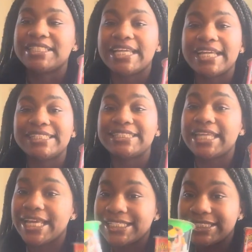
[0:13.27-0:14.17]
taste
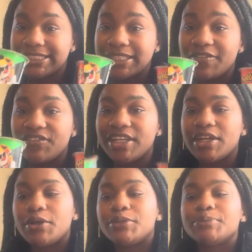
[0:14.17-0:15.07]
test
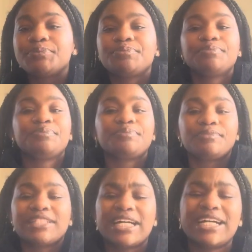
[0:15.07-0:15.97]
video
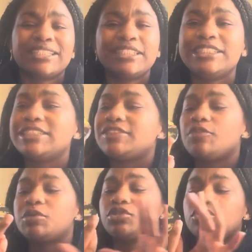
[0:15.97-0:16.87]
because I got these
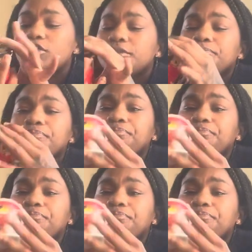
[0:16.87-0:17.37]
from the store